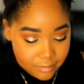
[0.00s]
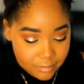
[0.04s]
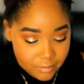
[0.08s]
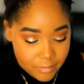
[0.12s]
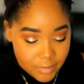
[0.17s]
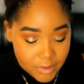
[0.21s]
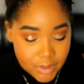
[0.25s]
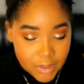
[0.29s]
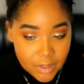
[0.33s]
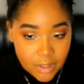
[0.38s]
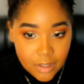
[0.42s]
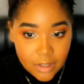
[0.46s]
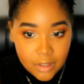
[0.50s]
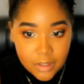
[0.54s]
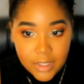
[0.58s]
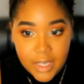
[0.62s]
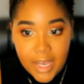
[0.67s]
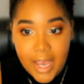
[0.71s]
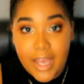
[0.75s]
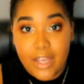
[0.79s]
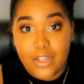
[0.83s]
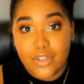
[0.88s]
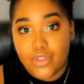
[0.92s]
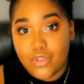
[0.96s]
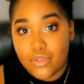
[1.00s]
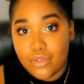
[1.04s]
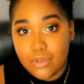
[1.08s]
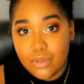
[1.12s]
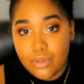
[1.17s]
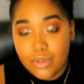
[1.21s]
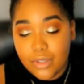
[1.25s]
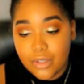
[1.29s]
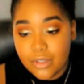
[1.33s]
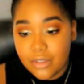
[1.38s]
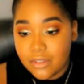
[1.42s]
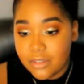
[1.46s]
what's it called? Castor
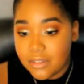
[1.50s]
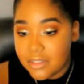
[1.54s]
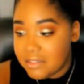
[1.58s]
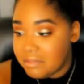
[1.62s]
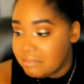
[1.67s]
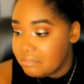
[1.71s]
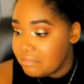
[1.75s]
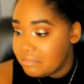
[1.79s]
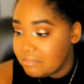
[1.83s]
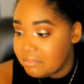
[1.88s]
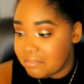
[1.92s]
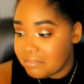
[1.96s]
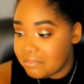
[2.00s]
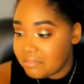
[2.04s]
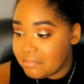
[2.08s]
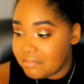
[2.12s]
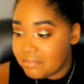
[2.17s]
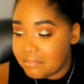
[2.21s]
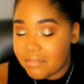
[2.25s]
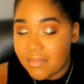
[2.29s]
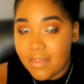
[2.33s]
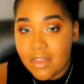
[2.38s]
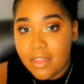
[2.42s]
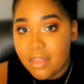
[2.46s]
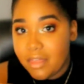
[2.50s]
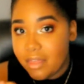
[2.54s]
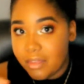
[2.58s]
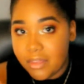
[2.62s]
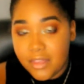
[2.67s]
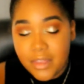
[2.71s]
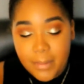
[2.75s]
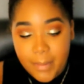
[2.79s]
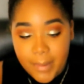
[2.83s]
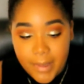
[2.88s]
oil. The